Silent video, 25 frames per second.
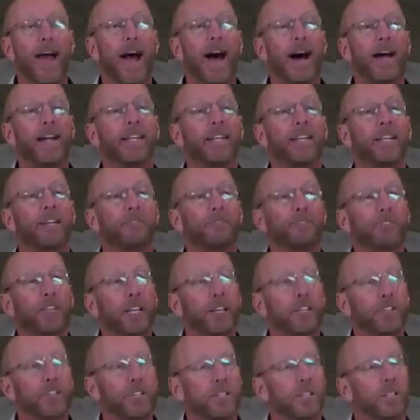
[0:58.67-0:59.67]
adding
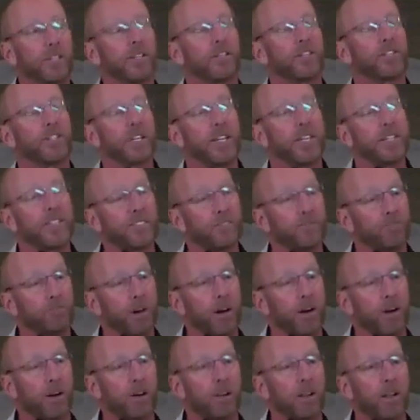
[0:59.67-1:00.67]
affliction to the chains of
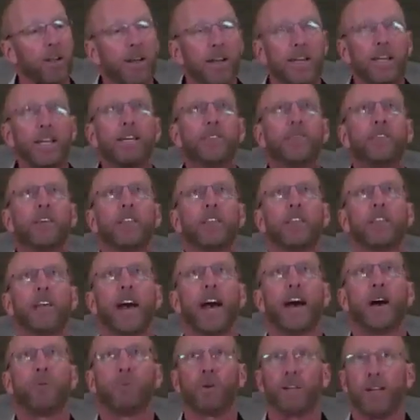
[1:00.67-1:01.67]
Paul. Even
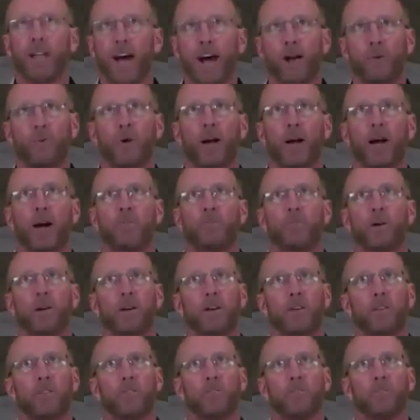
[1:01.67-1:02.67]
that would not rob
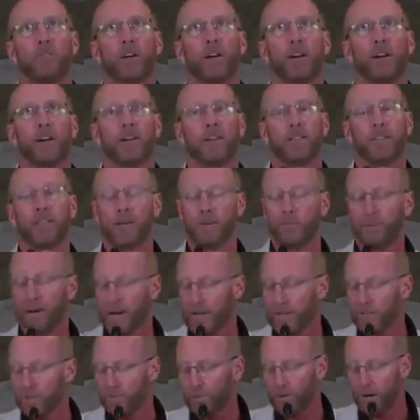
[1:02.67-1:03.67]
uh, the
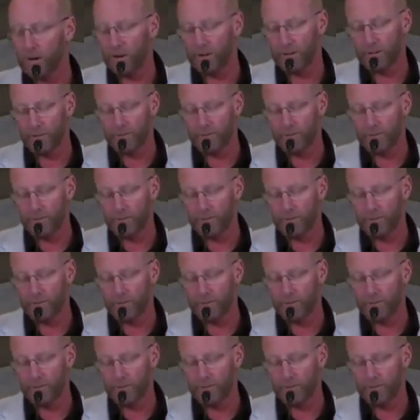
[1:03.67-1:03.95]
Apostle Paul